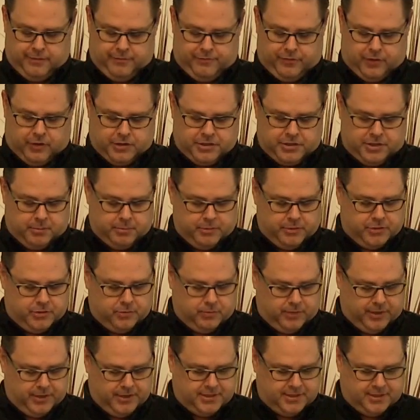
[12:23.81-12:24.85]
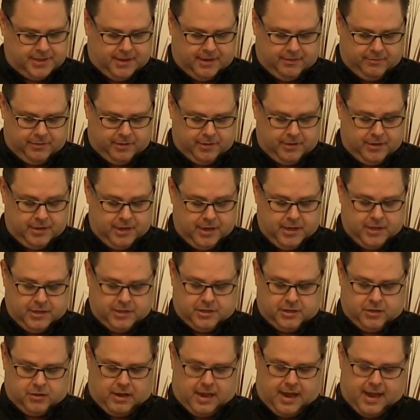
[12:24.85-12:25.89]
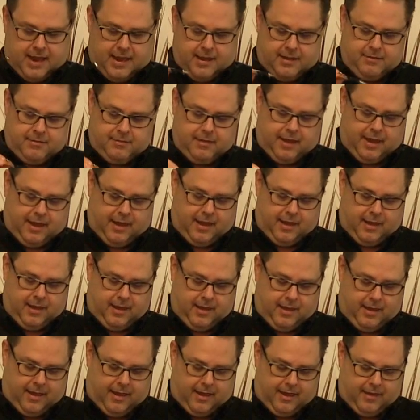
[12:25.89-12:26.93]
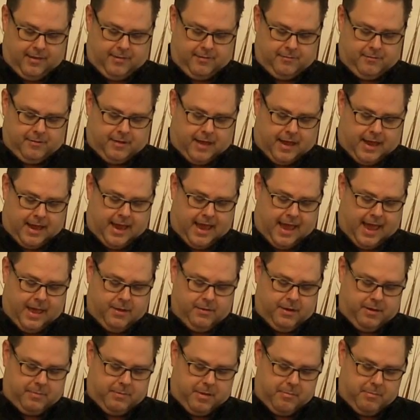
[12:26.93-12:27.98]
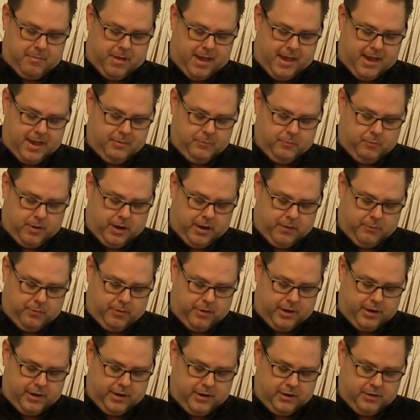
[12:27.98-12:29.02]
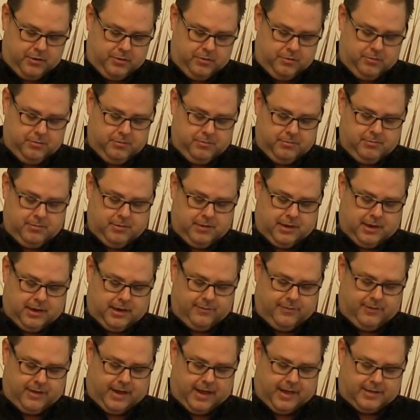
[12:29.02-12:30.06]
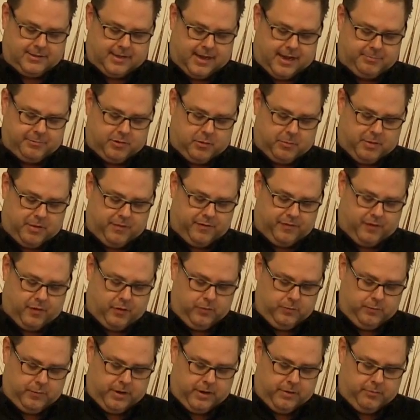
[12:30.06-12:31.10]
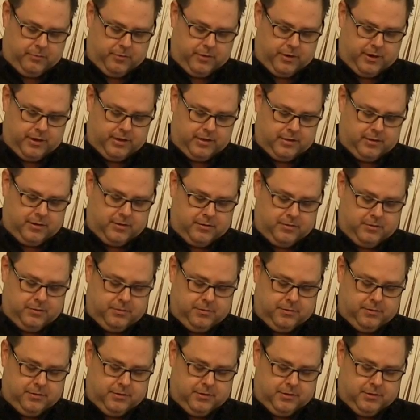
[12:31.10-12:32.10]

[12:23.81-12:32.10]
verse number 27. So I, I had in my mind what I wanted to do. Then I typed on my phone what I wanted to do.